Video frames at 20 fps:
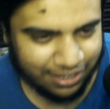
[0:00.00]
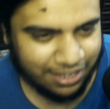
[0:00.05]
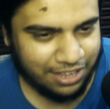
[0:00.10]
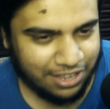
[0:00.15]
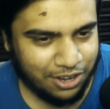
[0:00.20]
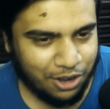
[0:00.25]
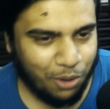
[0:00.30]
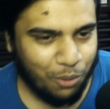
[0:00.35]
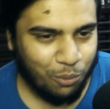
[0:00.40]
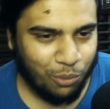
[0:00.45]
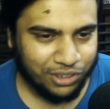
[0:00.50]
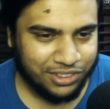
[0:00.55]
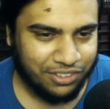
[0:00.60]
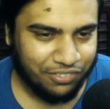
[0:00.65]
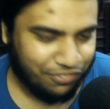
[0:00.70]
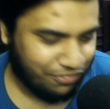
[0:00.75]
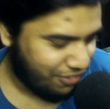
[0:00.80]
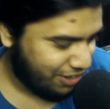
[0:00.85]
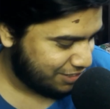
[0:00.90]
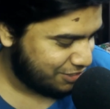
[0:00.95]
You know, what the
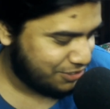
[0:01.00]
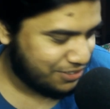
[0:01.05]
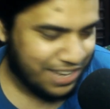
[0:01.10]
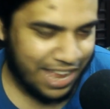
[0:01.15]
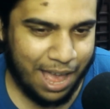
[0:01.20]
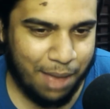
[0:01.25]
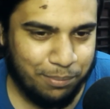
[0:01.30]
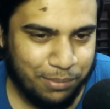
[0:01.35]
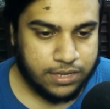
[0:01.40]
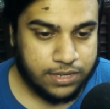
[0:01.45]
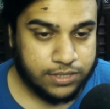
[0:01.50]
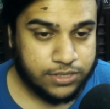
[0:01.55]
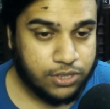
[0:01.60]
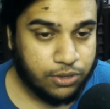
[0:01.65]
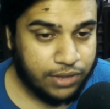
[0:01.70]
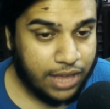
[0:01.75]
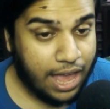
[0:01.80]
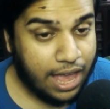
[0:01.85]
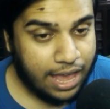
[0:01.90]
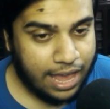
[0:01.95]
fuck just happened? So
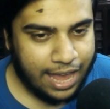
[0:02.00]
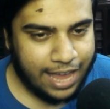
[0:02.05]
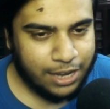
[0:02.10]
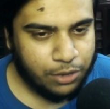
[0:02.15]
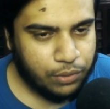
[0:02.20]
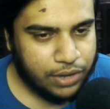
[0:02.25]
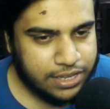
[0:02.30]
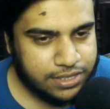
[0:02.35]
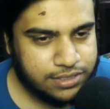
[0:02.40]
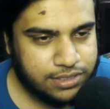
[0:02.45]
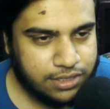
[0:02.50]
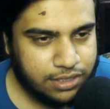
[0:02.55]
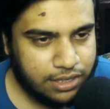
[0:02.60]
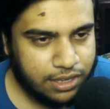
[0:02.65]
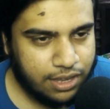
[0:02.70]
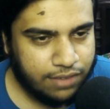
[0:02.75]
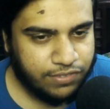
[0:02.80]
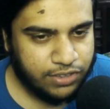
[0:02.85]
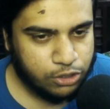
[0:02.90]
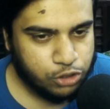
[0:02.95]
yeah, anyways,
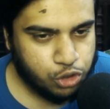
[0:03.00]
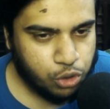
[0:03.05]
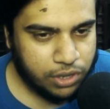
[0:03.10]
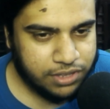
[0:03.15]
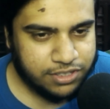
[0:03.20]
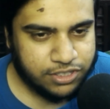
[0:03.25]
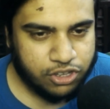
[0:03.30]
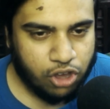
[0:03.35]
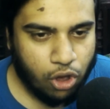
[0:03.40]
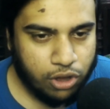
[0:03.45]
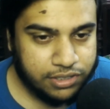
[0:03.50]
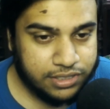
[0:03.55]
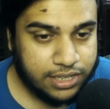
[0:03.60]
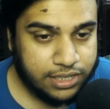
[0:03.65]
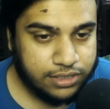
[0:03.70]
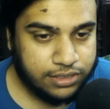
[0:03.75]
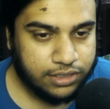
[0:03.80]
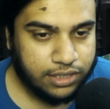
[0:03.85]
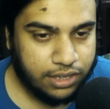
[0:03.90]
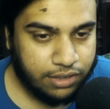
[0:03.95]
if you enjoyed this
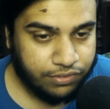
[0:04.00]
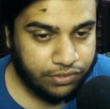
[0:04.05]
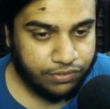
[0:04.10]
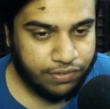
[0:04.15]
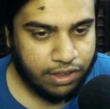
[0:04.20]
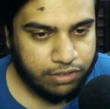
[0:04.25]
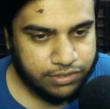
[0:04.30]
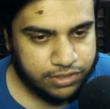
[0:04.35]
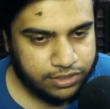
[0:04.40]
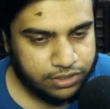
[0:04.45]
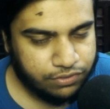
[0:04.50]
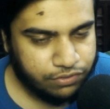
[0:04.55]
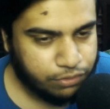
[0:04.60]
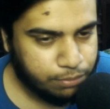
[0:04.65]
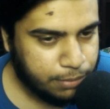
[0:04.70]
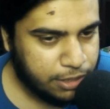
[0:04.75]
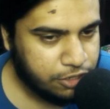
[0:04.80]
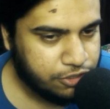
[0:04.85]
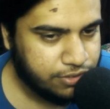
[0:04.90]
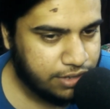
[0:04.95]
content, if you found this
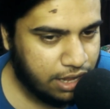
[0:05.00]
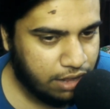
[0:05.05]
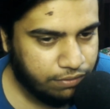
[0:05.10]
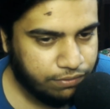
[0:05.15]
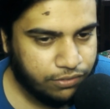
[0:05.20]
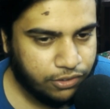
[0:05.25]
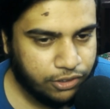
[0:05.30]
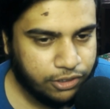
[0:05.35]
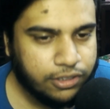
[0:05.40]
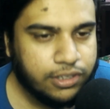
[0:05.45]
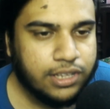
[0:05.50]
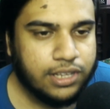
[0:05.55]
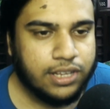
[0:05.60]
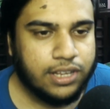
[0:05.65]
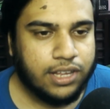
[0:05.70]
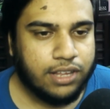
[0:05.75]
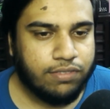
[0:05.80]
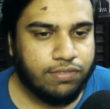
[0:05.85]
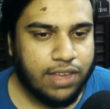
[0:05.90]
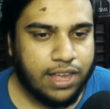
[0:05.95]
information helpful,
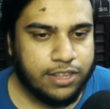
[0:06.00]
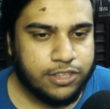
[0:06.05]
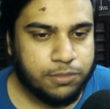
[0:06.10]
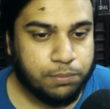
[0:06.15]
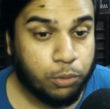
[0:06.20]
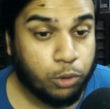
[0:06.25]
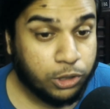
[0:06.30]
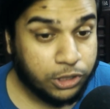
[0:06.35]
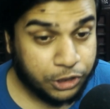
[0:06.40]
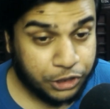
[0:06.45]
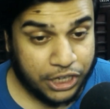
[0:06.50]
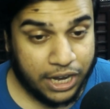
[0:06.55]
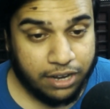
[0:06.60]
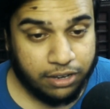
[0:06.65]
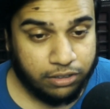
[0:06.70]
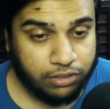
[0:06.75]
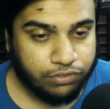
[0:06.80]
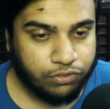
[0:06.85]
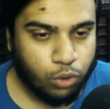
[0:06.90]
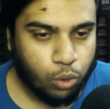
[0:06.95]
then support the
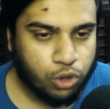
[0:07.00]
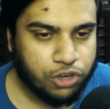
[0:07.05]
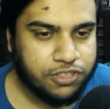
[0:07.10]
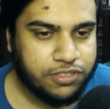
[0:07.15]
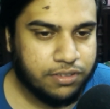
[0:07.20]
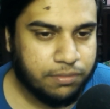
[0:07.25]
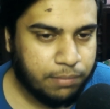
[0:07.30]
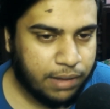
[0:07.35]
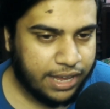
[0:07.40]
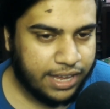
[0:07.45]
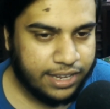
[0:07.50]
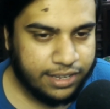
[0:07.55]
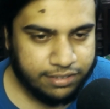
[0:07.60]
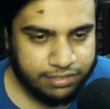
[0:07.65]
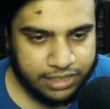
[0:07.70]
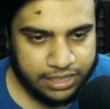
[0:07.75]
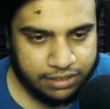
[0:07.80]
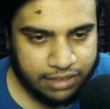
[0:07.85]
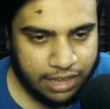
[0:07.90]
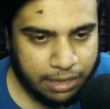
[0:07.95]
channel, of course, by hitting
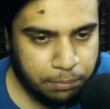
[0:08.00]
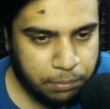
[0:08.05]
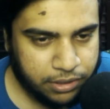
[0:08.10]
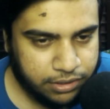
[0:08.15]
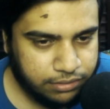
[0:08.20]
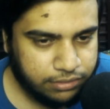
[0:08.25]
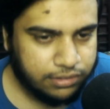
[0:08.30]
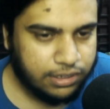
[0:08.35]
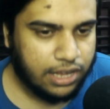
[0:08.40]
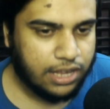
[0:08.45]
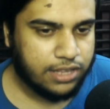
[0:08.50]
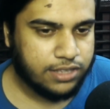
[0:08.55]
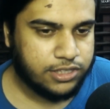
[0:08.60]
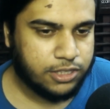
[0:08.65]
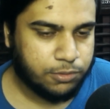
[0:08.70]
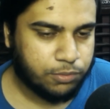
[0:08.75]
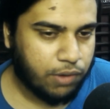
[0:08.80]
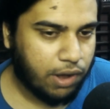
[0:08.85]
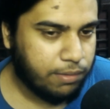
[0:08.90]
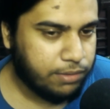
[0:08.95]
the like button and
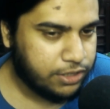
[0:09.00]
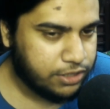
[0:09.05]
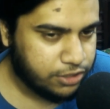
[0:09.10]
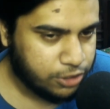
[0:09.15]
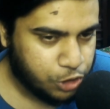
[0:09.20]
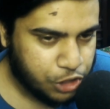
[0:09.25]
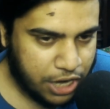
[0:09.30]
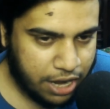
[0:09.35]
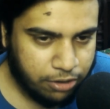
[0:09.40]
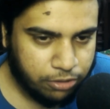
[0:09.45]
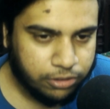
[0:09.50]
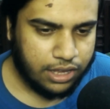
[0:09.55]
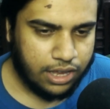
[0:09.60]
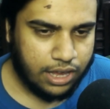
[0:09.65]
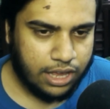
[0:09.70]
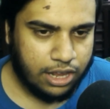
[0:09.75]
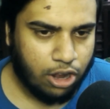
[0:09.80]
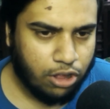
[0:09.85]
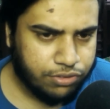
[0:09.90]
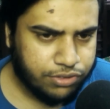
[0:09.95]
subscribing to the channel,
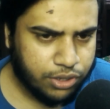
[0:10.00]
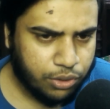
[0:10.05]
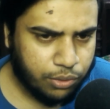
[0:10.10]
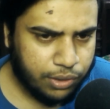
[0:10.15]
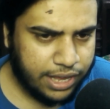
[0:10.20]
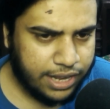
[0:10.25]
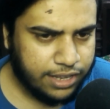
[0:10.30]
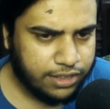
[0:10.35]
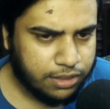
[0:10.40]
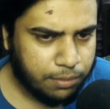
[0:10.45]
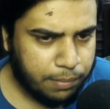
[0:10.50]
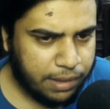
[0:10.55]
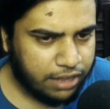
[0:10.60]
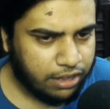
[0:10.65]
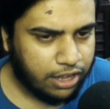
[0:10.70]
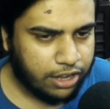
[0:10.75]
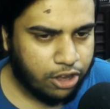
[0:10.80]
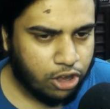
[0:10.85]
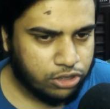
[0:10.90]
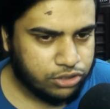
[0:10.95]
and also hitting the bell
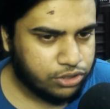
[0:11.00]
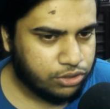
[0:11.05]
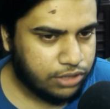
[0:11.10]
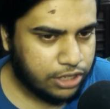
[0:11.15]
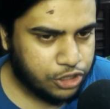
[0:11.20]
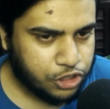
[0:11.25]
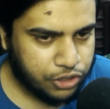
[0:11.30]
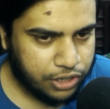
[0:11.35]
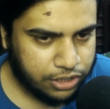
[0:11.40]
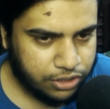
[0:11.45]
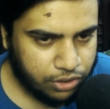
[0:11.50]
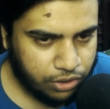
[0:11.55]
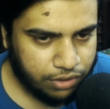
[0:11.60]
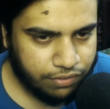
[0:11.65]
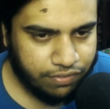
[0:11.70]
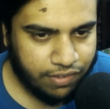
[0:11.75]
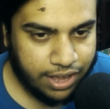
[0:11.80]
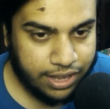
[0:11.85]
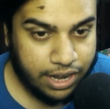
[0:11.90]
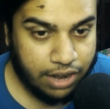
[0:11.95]
icon so that you get
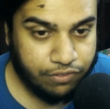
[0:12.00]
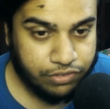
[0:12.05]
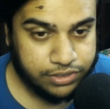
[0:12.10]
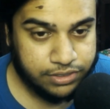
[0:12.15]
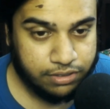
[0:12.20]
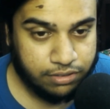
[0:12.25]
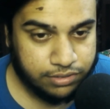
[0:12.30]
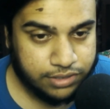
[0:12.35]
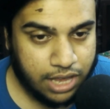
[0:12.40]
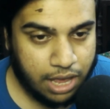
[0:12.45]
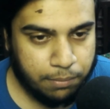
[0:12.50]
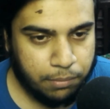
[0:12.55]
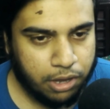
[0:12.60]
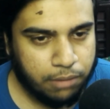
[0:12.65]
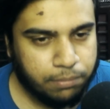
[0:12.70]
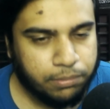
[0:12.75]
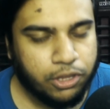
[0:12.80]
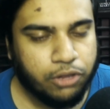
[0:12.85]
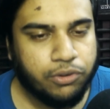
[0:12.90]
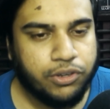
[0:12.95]
notified every single time I
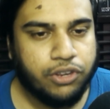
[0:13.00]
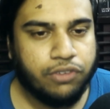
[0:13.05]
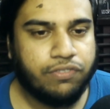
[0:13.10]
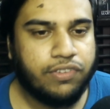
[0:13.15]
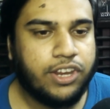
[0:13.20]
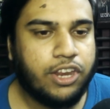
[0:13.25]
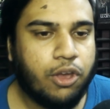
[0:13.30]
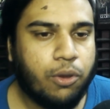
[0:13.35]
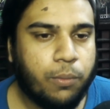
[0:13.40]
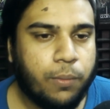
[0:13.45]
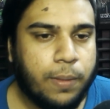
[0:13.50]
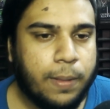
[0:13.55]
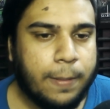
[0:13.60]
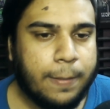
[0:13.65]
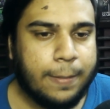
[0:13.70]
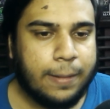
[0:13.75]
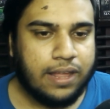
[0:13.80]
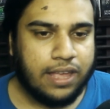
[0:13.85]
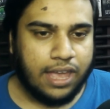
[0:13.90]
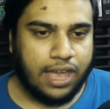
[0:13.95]
upload a new video.
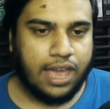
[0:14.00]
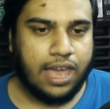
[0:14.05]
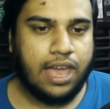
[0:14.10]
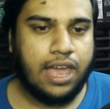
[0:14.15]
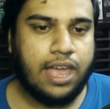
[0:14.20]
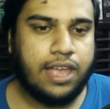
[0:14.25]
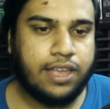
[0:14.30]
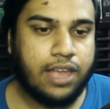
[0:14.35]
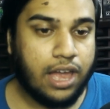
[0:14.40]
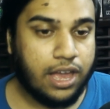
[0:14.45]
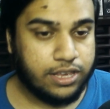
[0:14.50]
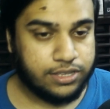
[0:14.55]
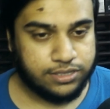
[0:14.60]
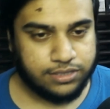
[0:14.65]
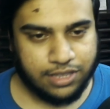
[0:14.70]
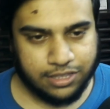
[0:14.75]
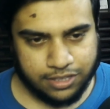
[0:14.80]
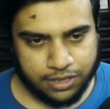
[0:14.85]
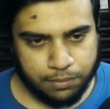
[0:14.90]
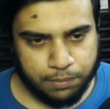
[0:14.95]
And guys,
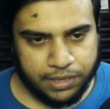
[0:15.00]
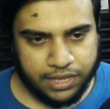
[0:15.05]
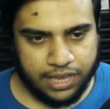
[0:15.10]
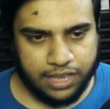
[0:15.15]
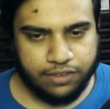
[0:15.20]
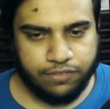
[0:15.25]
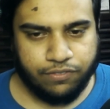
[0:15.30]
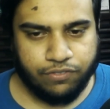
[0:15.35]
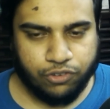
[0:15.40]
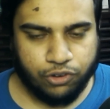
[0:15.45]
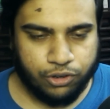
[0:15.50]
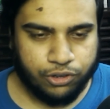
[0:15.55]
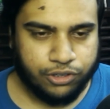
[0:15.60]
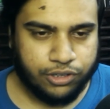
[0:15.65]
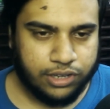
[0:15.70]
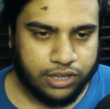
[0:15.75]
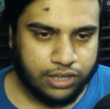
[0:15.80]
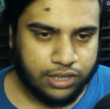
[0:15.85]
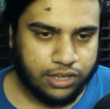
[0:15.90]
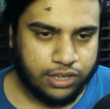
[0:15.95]
that's gonna be it for
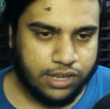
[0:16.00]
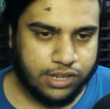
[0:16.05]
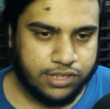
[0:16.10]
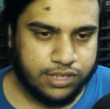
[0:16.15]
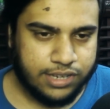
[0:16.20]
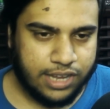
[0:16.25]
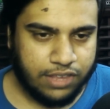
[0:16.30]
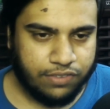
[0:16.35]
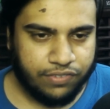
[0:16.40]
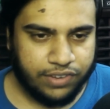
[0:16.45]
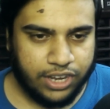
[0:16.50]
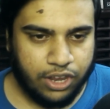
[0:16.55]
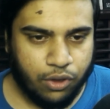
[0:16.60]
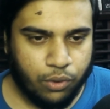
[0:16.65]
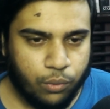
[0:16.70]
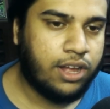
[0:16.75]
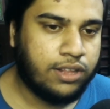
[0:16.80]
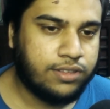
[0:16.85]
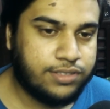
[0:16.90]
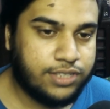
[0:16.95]
today's
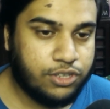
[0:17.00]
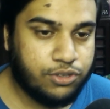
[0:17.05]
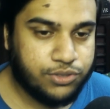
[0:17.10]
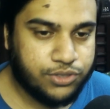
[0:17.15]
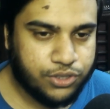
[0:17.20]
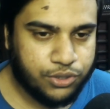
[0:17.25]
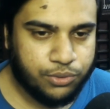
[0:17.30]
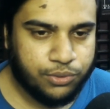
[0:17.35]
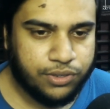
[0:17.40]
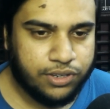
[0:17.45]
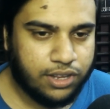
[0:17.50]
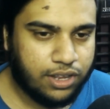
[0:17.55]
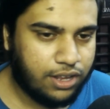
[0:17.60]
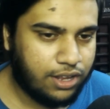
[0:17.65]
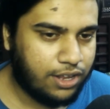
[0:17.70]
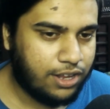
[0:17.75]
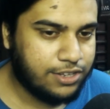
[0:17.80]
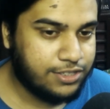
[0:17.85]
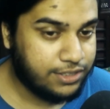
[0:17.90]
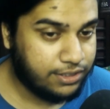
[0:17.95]
video. See you soon.
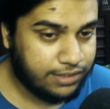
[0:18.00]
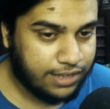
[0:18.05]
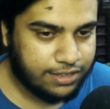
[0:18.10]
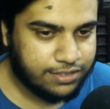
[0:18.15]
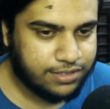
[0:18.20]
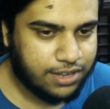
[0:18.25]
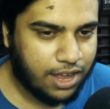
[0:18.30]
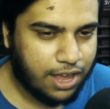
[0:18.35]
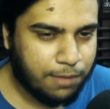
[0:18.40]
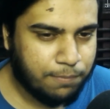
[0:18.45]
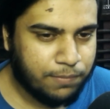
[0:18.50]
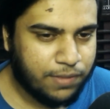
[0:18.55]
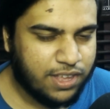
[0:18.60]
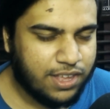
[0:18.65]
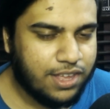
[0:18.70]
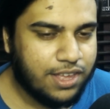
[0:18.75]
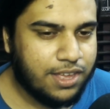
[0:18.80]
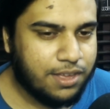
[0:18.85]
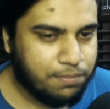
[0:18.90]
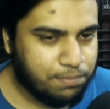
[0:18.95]
Until next time,
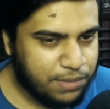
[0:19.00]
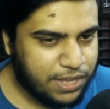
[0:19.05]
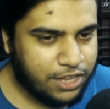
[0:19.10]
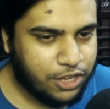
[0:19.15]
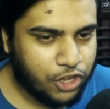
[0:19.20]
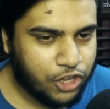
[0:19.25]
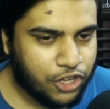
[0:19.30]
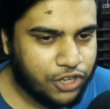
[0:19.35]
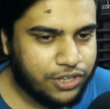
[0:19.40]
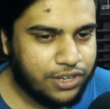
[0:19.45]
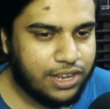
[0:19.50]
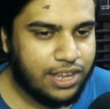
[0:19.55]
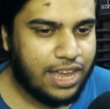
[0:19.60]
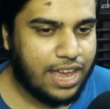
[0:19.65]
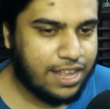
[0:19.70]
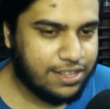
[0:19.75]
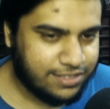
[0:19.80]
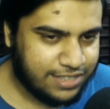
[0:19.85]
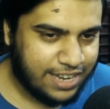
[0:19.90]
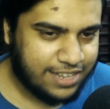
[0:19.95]
be good
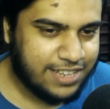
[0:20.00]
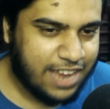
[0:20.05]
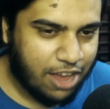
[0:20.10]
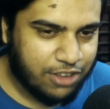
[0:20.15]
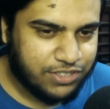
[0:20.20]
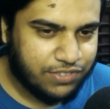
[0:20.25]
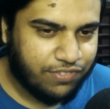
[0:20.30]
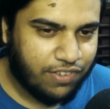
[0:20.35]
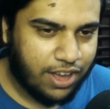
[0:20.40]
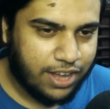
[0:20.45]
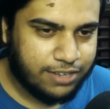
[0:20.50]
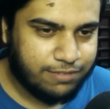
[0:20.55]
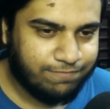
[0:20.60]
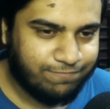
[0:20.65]
and stay Tausified.